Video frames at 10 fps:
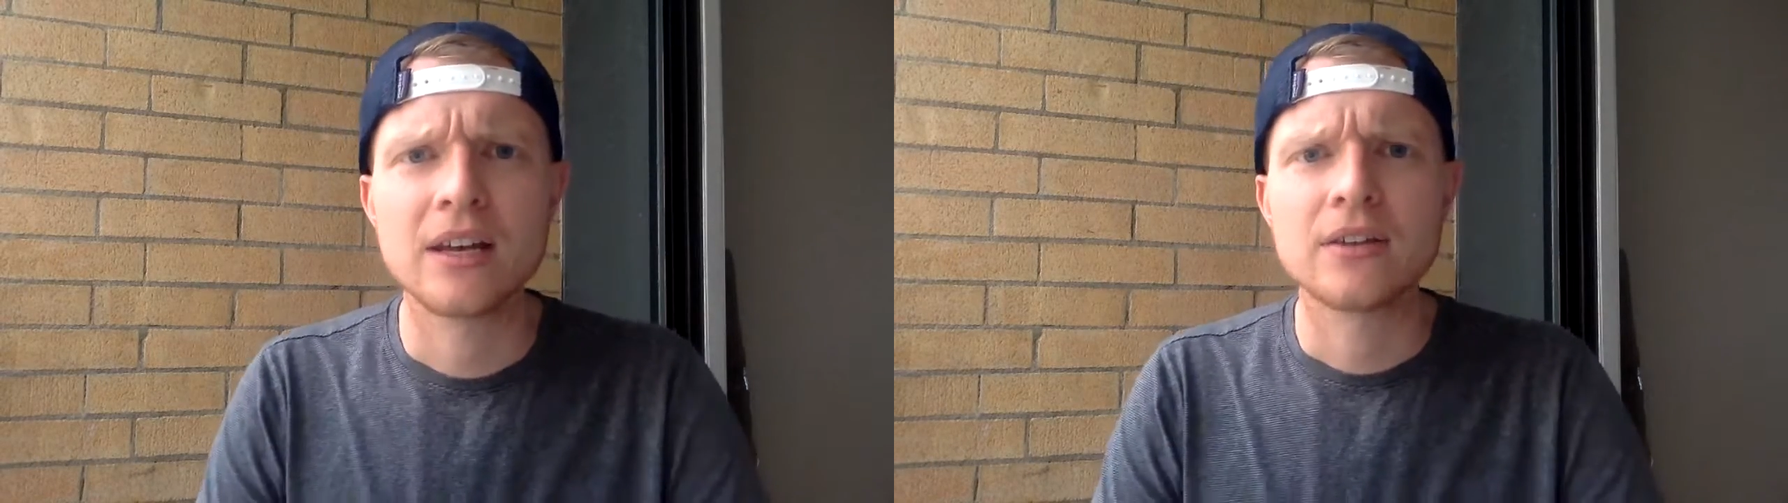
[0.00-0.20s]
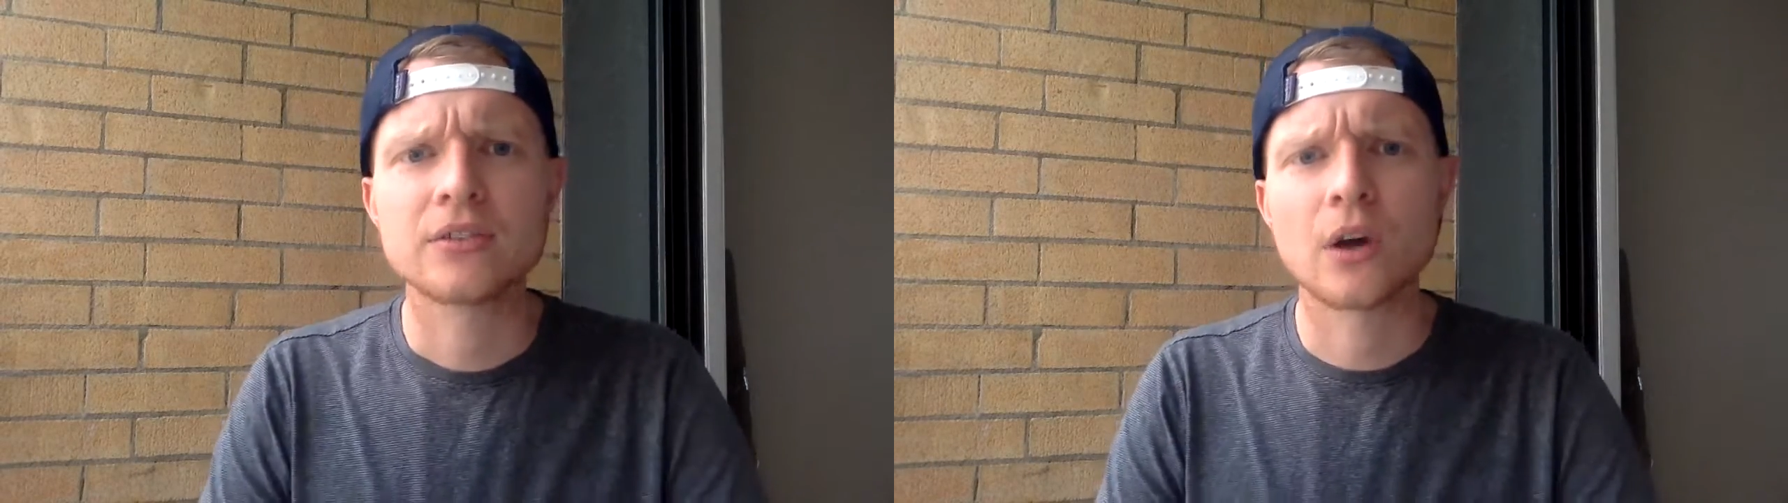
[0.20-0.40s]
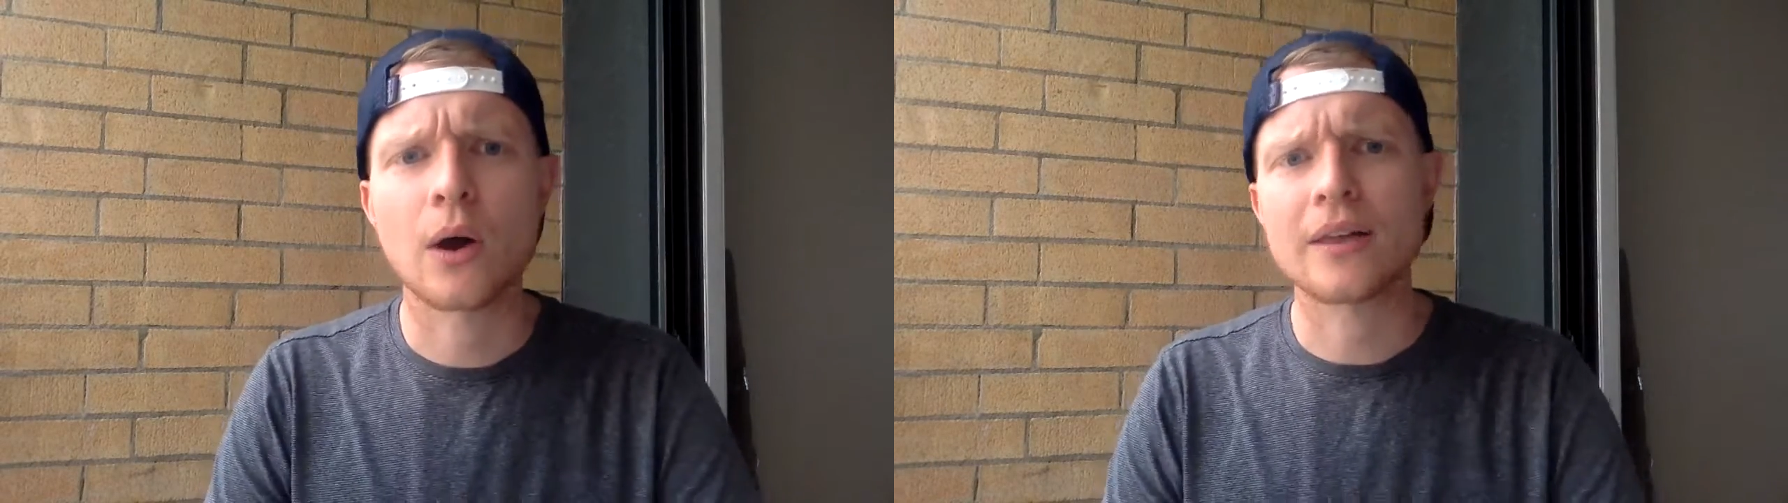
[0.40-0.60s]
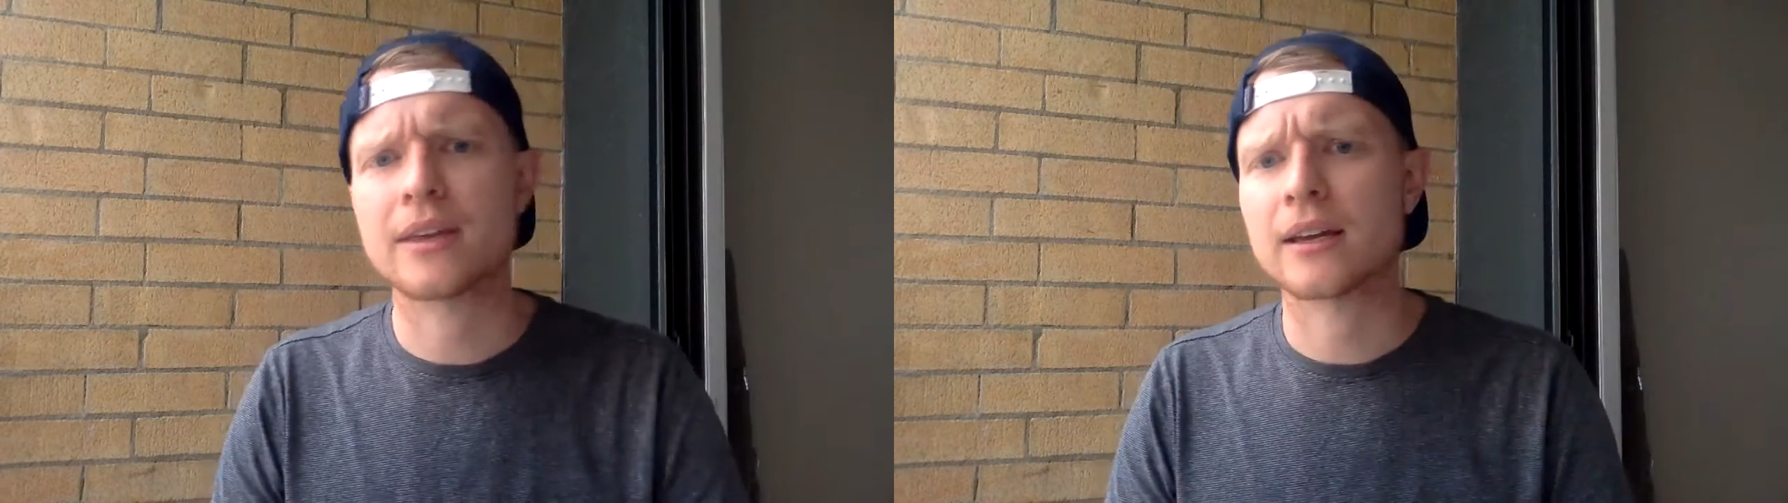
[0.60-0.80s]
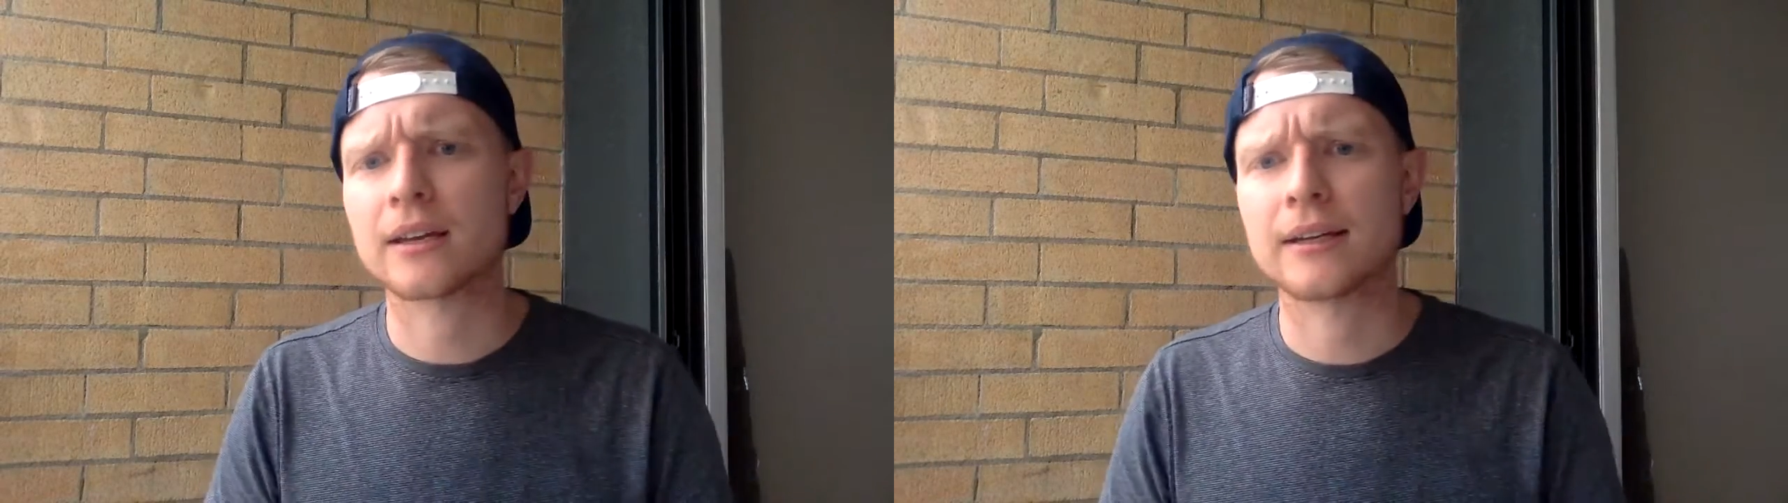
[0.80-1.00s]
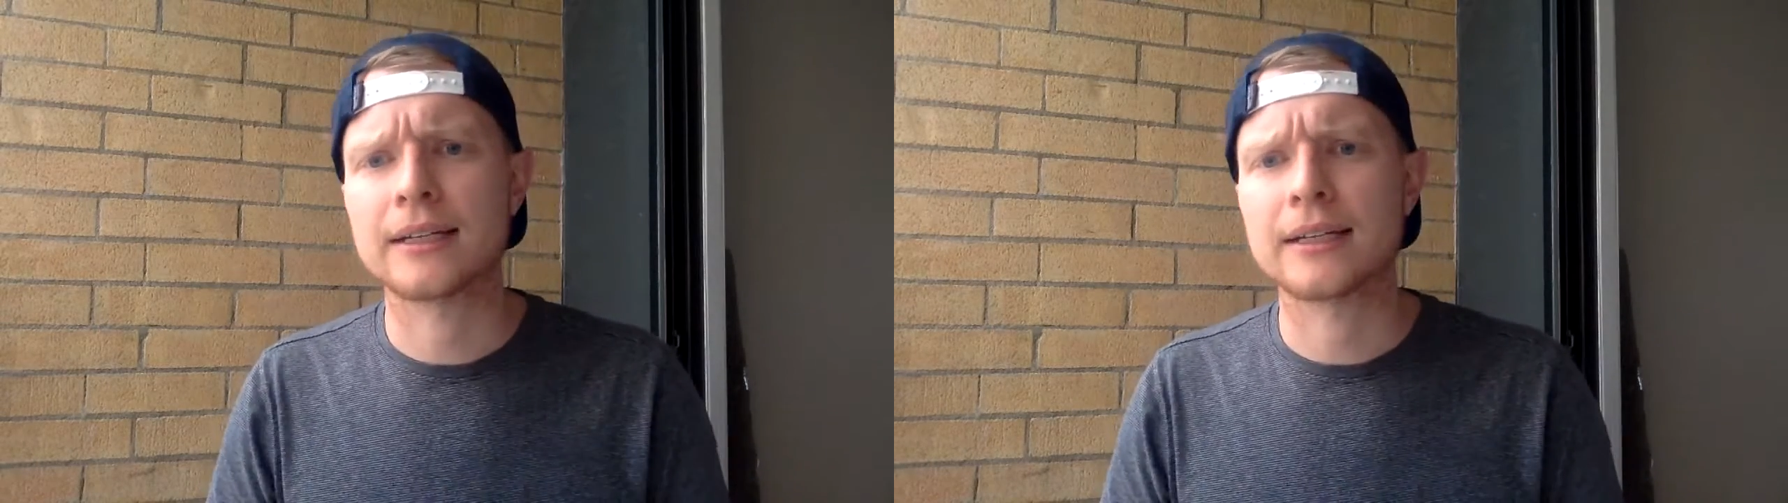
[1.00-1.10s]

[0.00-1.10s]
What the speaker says: So I think